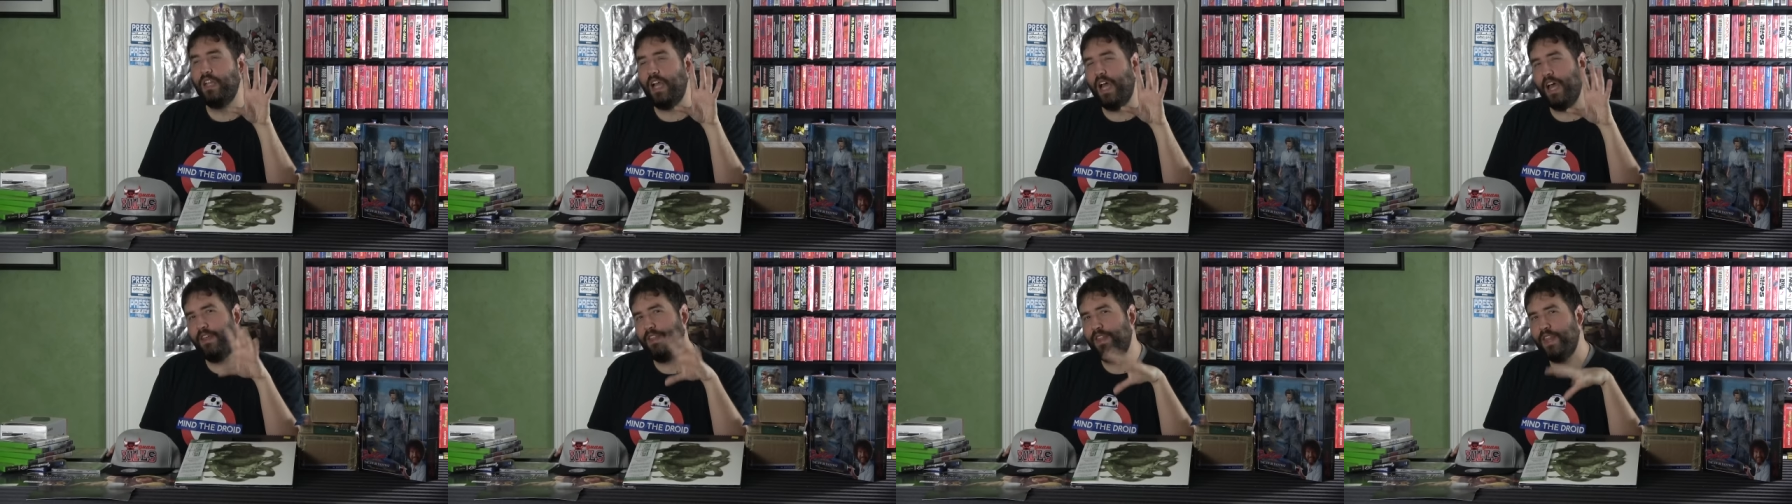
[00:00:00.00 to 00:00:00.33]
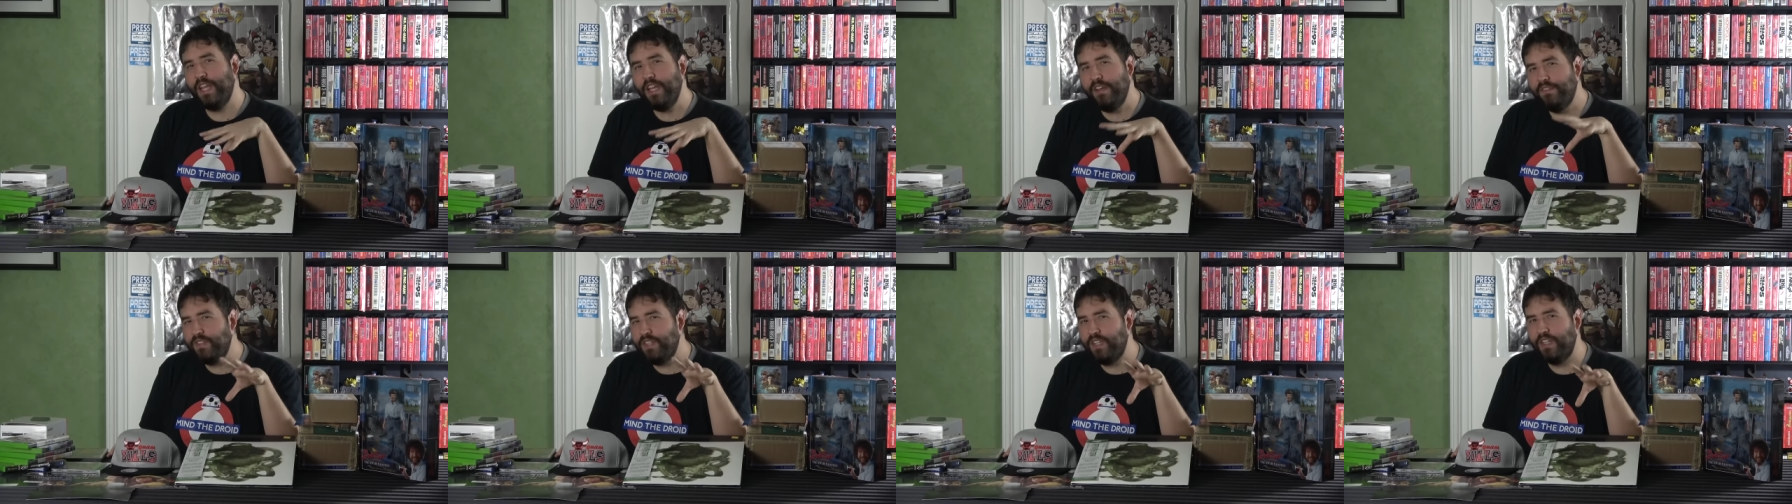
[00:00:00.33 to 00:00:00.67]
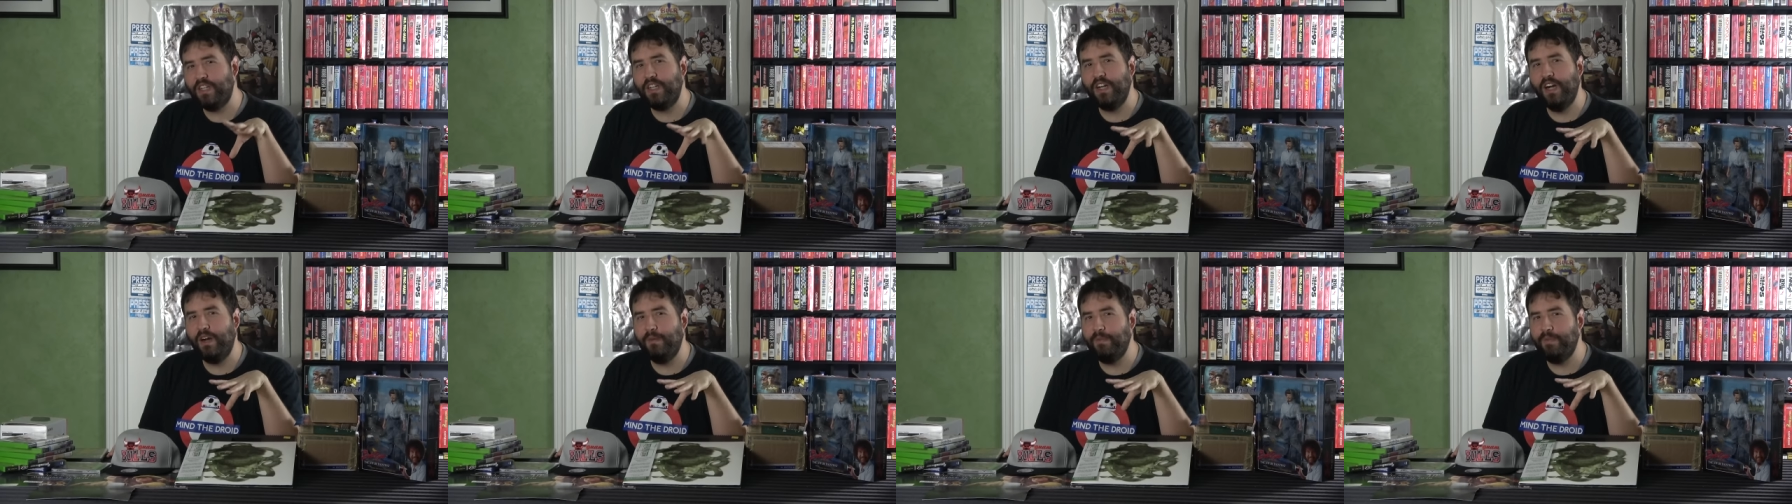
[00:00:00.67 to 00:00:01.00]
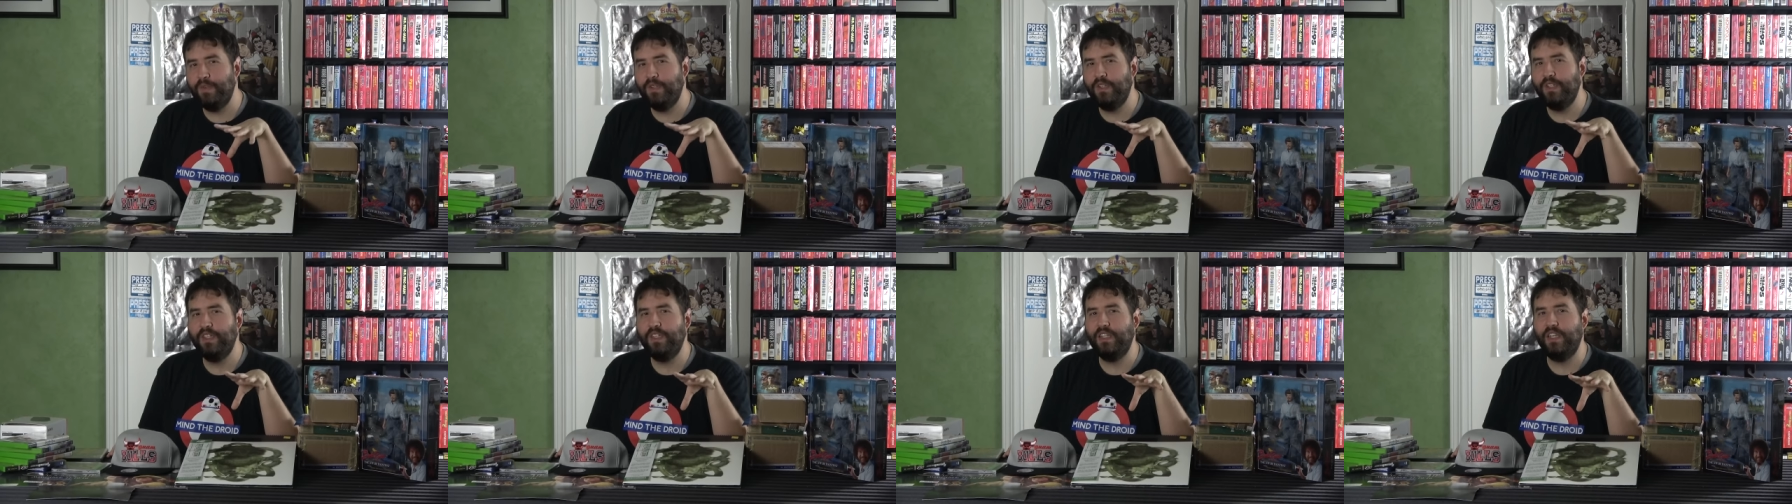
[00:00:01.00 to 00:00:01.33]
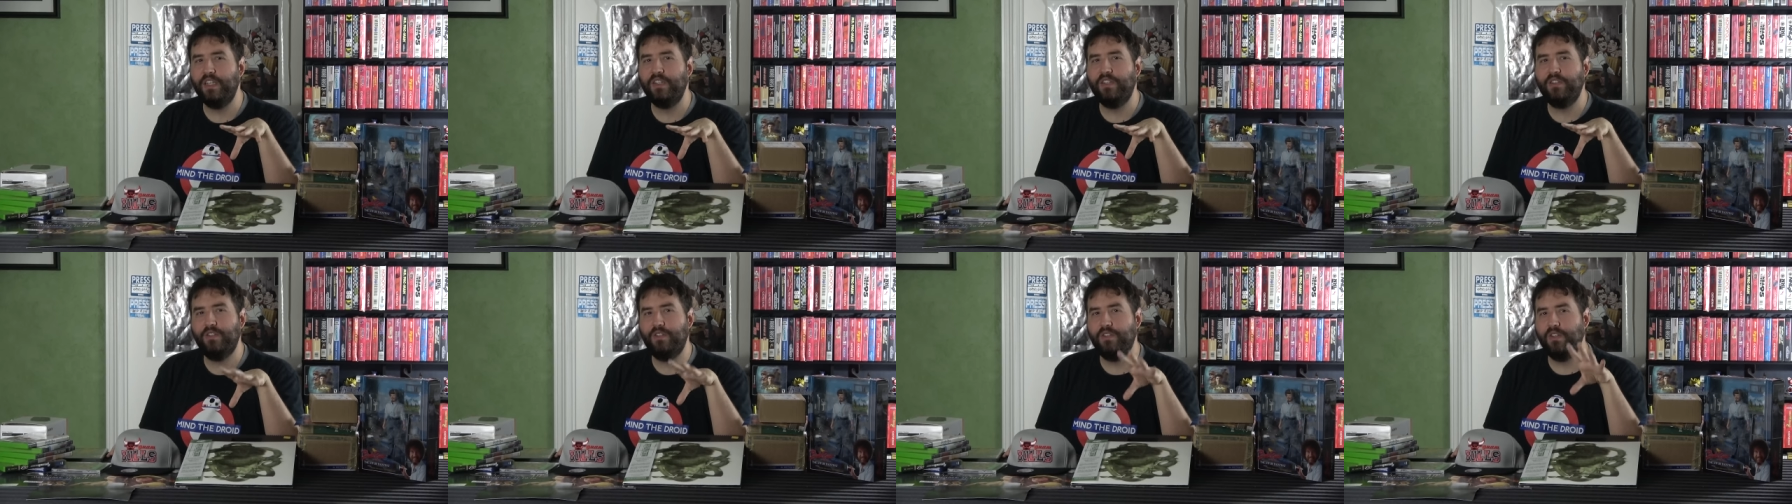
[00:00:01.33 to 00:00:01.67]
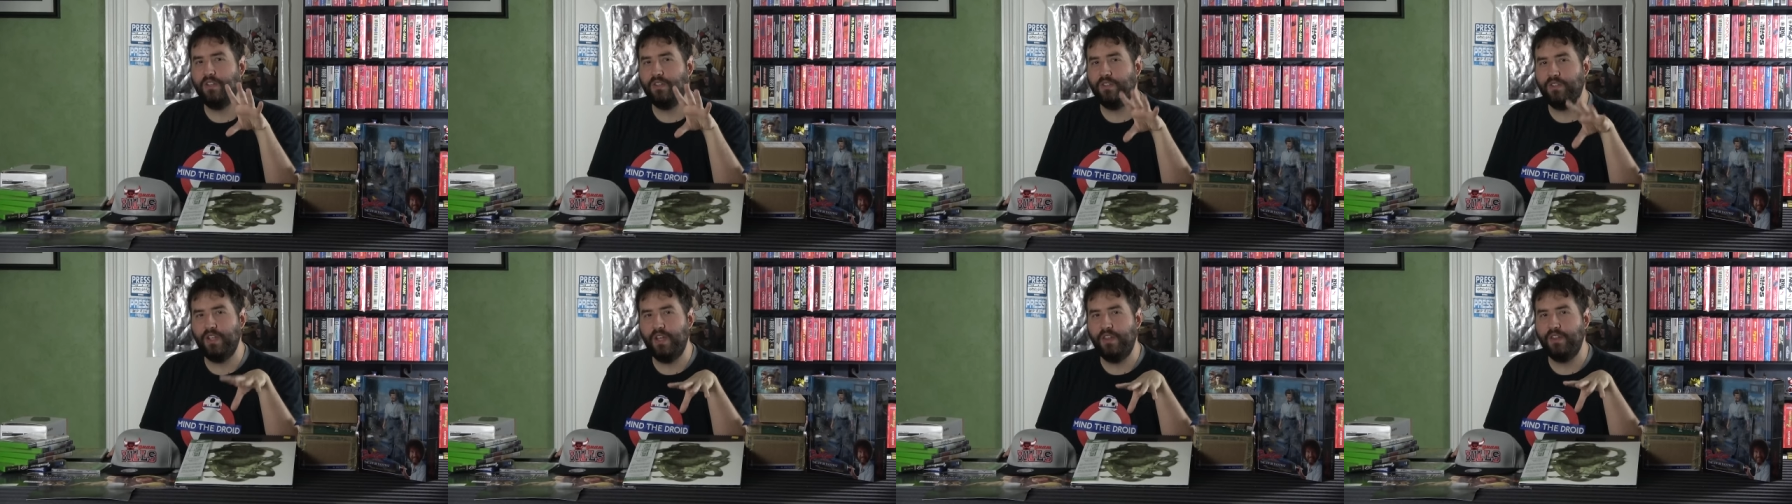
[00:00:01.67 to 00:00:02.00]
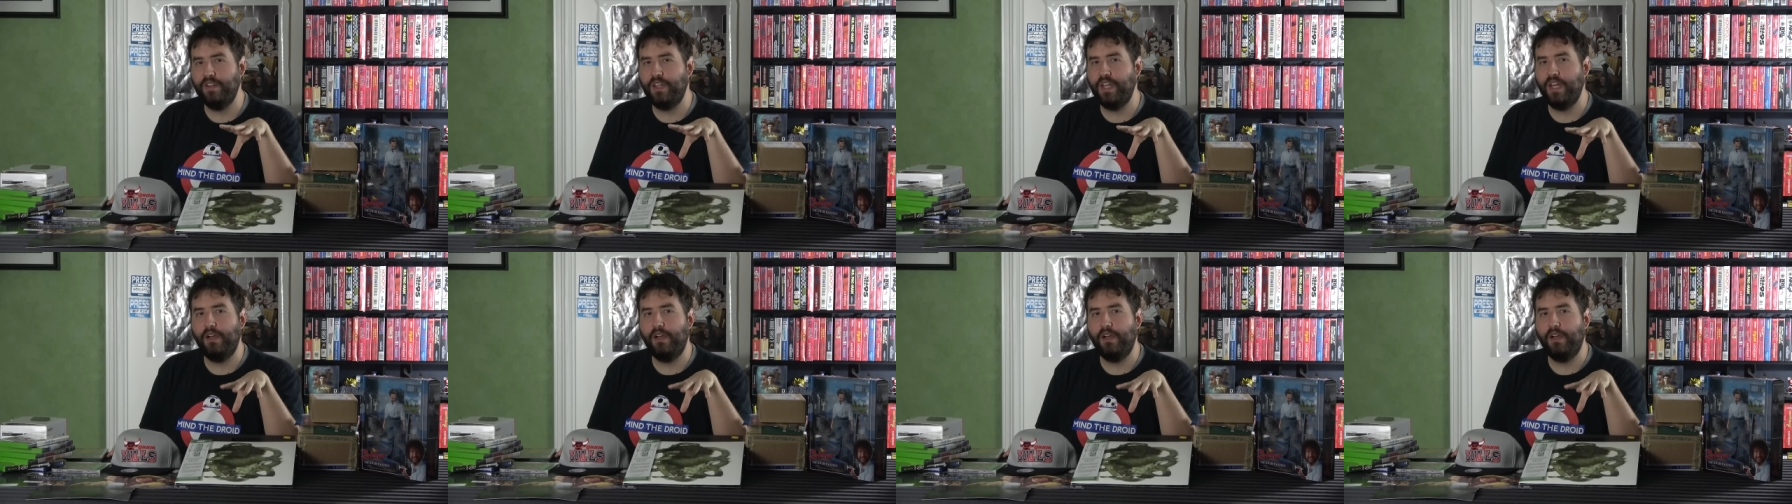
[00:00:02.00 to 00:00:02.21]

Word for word: I think I've seen a couple in like you know Southern